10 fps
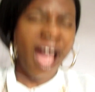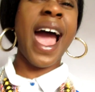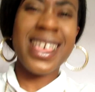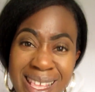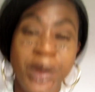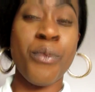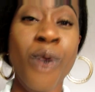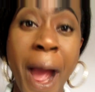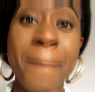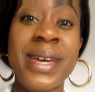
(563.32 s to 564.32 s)
as a
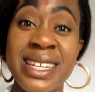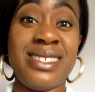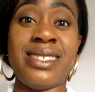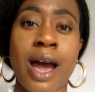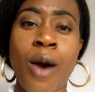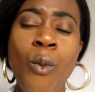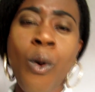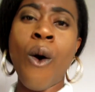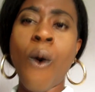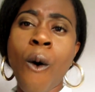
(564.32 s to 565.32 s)
Prime Minister.
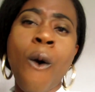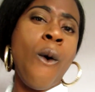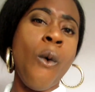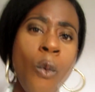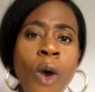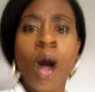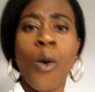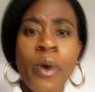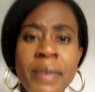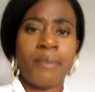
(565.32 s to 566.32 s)
Woo-hoo!
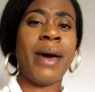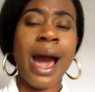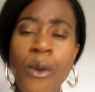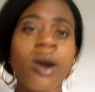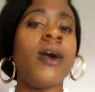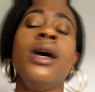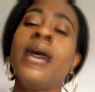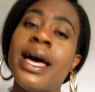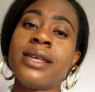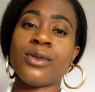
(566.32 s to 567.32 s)
Women power
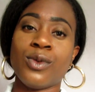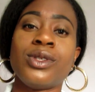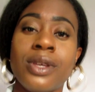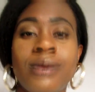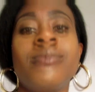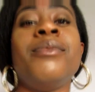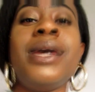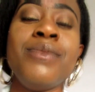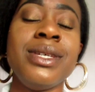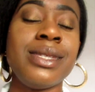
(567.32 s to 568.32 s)
has also
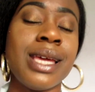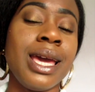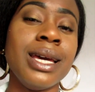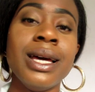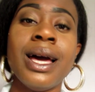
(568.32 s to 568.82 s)
made me stay.